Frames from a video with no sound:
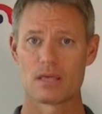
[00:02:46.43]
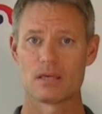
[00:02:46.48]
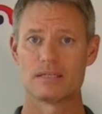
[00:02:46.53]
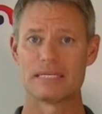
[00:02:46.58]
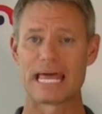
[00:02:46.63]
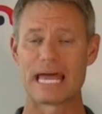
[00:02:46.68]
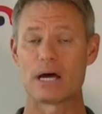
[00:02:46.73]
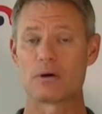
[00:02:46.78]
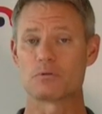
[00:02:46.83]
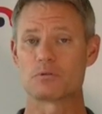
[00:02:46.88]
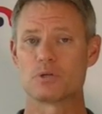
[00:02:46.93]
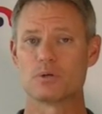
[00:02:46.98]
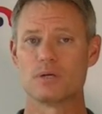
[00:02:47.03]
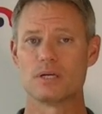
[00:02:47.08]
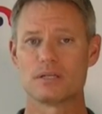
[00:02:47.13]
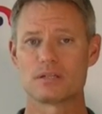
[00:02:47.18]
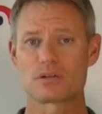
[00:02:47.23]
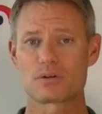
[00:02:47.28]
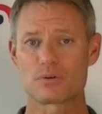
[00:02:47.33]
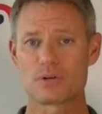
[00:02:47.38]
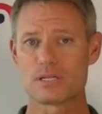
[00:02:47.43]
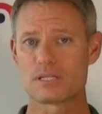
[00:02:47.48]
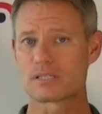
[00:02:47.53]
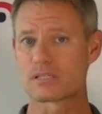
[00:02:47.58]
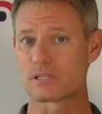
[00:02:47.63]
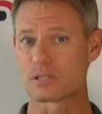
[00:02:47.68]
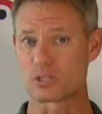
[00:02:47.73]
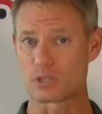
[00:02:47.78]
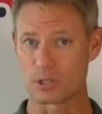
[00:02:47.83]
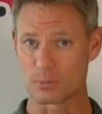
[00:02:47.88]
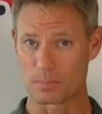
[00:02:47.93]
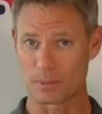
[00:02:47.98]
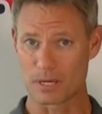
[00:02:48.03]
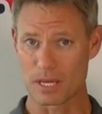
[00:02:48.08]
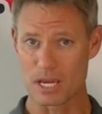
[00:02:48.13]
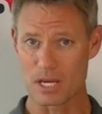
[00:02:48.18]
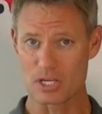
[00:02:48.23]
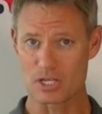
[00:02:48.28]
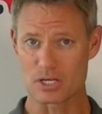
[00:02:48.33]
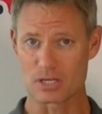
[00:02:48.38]
Now to increase the
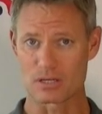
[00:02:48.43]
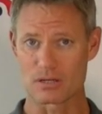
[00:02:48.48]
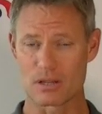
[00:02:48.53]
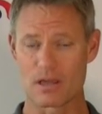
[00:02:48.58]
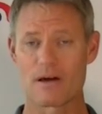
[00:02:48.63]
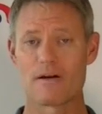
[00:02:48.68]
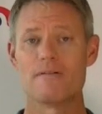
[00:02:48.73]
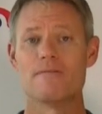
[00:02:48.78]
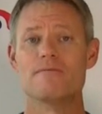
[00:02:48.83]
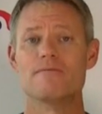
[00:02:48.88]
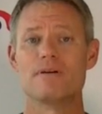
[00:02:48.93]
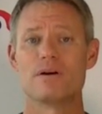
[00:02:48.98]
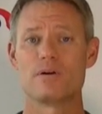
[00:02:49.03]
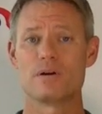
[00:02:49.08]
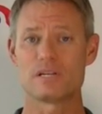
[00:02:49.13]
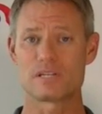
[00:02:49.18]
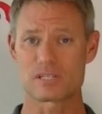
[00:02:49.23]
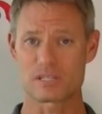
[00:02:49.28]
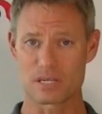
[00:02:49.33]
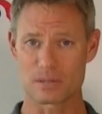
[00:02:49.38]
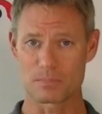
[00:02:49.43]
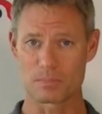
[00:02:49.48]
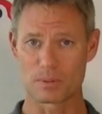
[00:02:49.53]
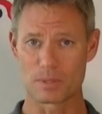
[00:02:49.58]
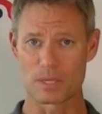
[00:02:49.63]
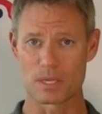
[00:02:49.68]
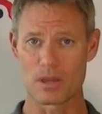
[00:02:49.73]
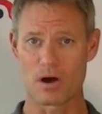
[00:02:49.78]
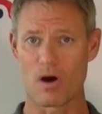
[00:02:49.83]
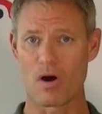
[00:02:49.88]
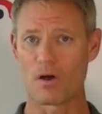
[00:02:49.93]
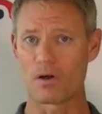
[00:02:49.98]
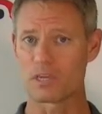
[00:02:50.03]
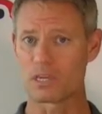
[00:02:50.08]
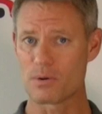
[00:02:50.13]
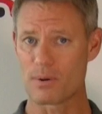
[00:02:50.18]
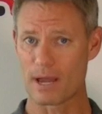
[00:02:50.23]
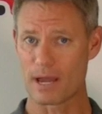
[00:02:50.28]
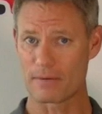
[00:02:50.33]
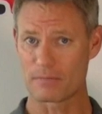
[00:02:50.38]
supination, very simply, all
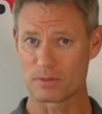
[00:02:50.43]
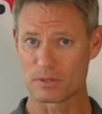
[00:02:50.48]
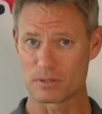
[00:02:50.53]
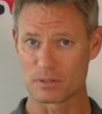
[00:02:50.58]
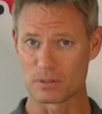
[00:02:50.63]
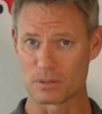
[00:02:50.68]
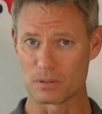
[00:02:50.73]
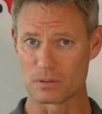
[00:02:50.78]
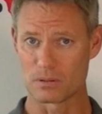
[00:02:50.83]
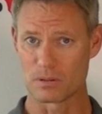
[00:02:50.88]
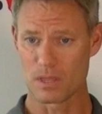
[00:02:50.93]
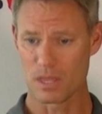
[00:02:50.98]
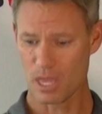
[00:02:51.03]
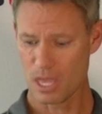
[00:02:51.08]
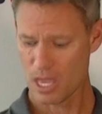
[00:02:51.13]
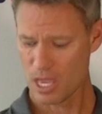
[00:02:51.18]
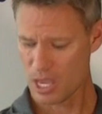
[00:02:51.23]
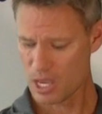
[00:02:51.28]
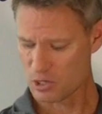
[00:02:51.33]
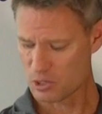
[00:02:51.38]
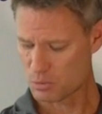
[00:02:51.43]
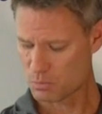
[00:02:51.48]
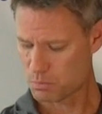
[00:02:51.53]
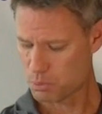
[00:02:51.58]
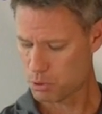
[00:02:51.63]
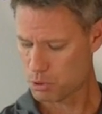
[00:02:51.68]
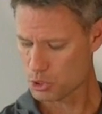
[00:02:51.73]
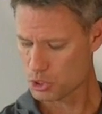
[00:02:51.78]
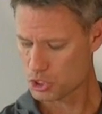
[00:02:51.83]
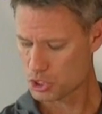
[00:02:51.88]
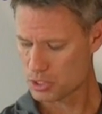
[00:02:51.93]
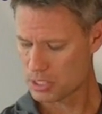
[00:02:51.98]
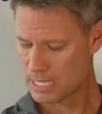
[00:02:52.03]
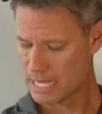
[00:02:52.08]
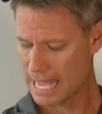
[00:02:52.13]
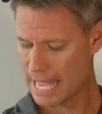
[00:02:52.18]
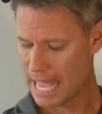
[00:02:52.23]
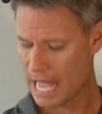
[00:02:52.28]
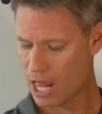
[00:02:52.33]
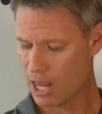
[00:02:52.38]
you have to do is push
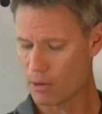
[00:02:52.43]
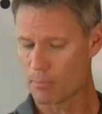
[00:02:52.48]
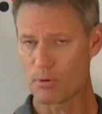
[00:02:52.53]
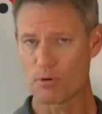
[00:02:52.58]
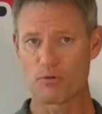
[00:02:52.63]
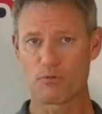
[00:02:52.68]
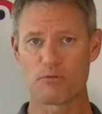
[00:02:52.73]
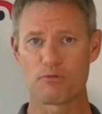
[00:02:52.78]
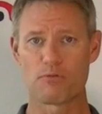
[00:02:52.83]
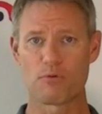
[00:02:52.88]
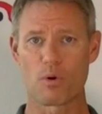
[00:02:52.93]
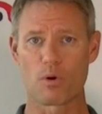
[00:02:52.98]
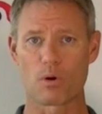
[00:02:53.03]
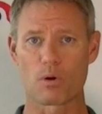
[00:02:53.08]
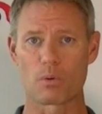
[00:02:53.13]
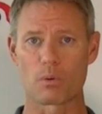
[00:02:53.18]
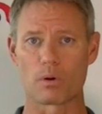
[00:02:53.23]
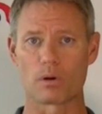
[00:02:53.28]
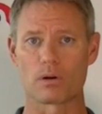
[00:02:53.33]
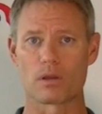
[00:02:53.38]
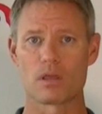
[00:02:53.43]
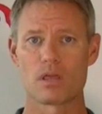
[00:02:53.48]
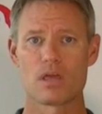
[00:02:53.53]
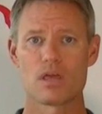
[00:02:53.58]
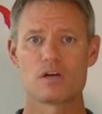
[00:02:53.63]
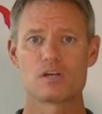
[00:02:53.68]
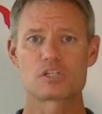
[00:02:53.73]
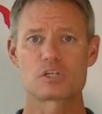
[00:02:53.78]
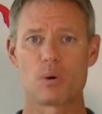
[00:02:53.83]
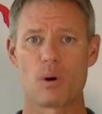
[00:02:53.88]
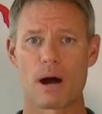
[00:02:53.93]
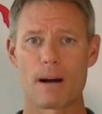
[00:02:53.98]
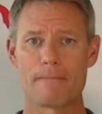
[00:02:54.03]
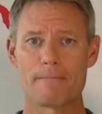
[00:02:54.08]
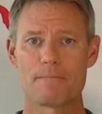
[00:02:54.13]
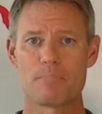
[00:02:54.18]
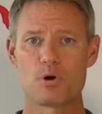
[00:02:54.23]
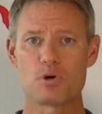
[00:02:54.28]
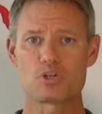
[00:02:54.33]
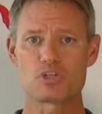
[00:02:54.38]
the elbow forward. So I'm
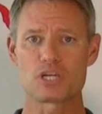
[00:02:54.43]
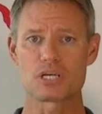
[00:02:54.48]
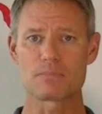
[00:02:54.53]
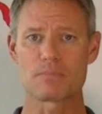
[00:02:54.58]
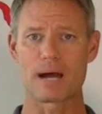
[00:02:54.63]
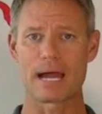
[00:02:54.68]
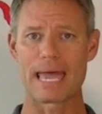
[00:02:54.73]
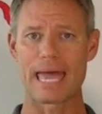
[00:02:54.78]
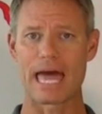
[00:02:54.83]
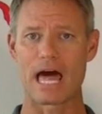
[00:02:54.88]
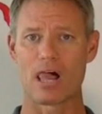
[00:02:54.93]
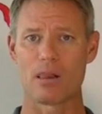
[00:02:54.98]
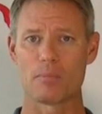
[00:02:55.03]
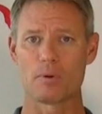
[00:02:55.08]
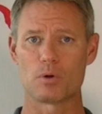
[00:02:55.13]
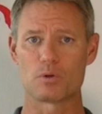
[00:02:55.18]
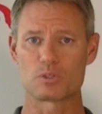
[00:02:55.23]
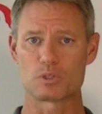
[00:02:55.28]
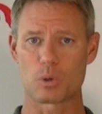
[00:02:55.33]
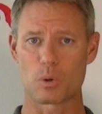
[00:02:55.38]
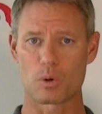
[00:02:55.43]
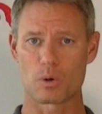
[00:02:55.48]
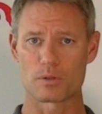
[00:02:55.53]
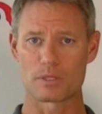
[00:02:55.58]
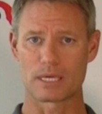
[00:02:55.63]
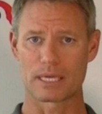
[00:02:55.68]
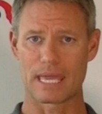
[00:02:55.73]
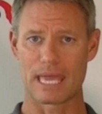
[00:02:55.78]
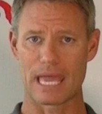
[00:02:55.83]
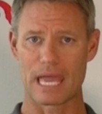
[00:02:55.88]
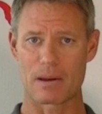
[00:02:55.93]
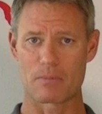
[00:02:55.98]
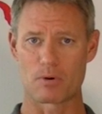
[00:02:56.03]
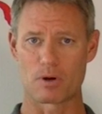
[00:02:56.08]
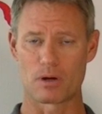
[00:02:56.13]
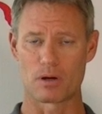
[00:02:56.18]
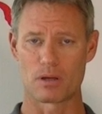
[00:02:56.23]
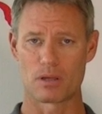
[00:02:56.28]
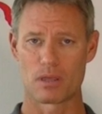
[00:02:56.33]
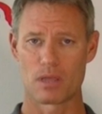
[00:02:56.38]
pushing my elbow toward the
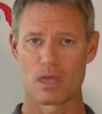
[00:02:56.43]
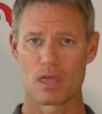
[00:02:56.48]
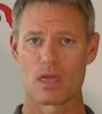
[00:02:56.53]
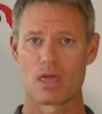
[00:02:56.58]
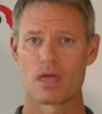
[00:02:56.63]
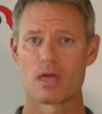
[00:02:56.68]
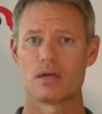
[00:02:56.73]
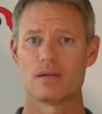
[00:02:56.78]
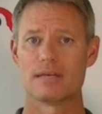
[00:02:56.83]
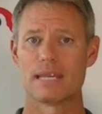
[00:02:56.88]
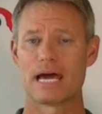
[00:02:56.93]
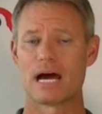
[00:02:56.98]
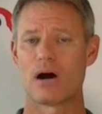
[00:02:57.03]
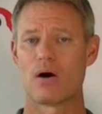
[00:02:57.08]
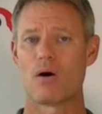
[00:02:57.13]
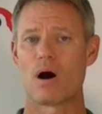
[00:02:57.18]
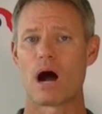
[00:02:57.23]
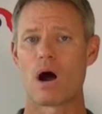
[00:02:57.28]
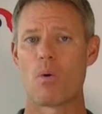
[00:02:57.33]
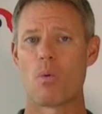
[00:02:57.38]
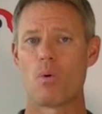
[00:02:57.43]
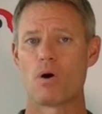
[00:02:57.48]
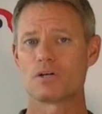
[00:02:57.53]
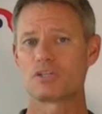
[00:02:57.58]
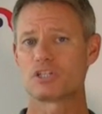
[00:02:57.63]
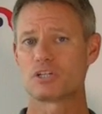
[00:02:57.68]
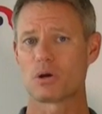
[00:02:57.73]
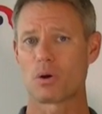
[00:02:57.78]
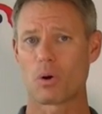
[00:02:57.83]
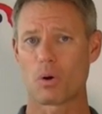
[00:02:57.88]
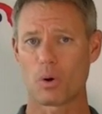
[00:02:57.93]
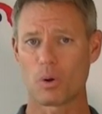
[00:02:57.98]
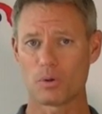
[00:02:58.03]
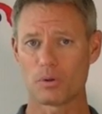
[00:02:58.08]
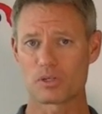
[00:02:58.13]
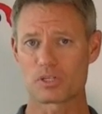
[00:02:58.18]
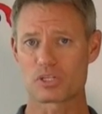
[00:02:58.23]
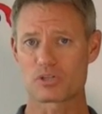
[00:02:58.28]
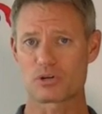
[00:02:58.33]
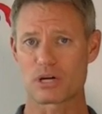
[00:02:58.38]
camera. Now, I want you to hold
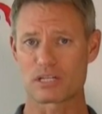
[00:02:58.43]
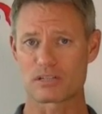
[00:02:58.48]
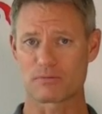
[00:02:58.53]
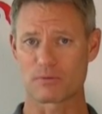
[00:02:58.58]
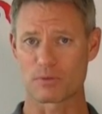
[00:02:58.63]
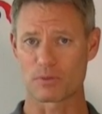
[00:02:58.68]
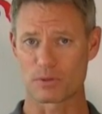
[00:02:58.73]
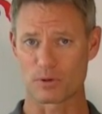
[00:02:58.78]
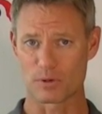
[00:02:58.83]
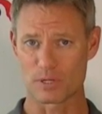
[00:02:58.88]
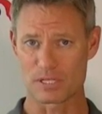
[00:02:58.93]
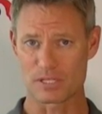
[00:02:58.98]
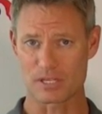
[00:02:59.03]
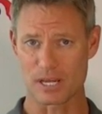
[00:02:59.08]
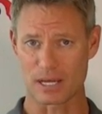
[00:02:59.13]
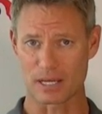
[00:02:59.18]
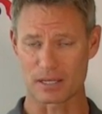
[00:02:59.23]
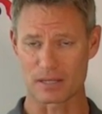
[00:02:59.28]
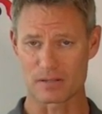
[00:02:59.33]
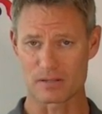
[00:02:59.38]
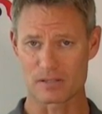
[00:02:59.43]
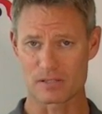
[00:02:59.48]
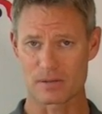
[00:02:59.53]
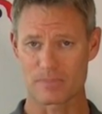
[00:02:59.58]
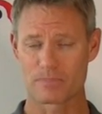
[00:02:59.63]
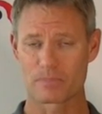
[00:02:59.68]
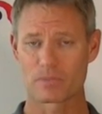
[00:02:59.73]
the stretch for 30 seconds,